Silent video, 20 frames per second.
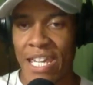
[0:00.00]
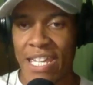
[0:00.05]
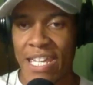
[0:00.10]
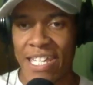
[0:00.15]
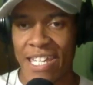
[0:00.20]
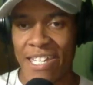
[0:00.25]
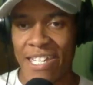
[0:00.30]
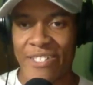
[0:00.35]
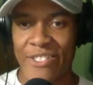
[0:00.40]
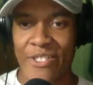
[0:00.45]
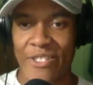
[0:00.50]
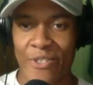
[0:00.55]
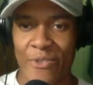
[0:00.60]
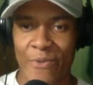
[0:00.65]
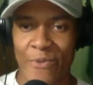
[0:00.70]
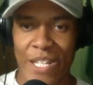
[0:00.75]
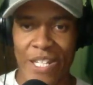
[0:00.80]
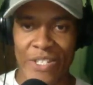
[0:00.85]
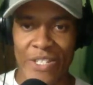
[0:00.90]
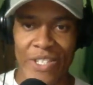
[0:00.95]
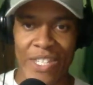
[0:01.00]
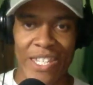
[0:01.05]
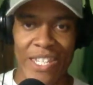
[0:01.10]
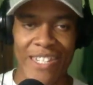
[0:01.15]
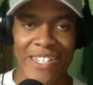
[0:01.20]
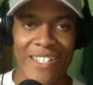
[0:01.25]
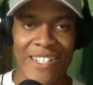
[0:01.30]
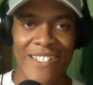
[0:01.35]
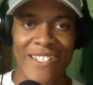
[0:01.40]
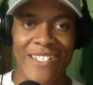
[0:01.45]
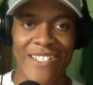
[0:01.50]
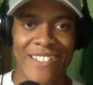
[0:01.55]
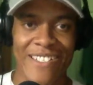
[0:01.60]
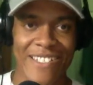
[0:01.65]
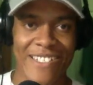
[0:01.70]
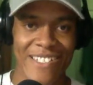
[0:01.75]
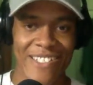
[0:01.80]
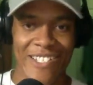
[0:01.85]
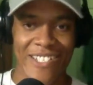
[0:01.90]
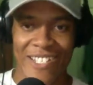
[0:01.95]
Yeah, that's a good way to see
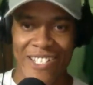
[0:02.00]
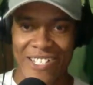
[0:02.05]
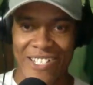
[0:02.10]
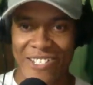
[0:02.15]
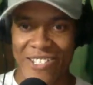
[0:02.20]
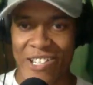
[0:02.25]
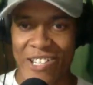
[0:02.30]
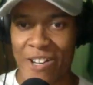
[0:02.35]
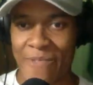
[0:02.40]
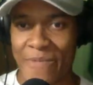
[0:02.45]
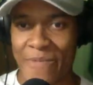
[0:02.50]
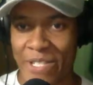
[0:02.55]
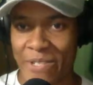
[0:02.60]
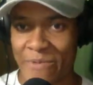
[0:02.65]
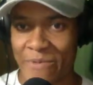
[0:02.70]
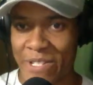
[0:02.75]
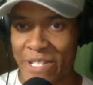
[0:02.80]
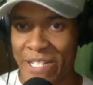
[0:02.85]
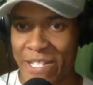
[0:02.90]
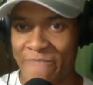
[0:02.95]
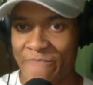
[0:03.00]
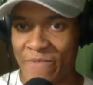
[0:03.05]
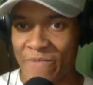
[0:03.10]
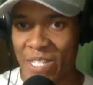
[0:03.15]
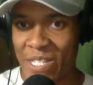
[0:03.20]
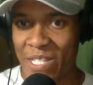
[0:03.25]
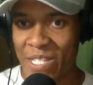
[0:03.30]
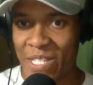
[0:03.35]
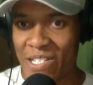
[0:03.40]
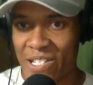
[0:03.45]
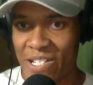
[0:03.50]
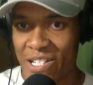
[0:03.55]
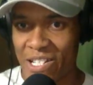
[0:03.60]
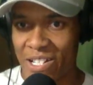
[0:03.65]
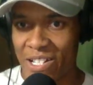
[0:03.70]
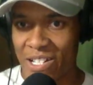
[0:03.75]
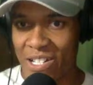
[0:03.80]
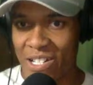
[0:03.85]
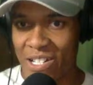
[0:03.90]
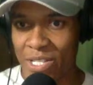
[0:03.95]
your comics and whatnot.
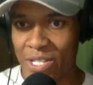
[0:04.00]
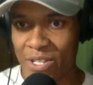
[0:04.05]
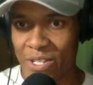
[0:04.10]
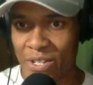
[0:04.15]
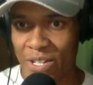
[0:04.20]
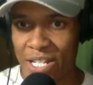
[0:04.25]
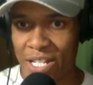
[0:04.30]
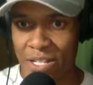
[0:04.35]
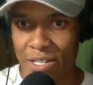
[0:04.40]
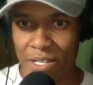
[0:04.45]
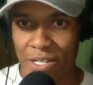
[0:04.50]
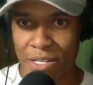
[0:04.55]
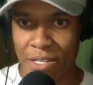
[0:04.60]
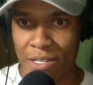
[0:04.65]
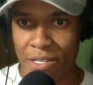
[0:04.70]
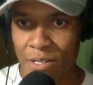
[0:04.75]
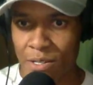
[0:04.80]
Want to know how to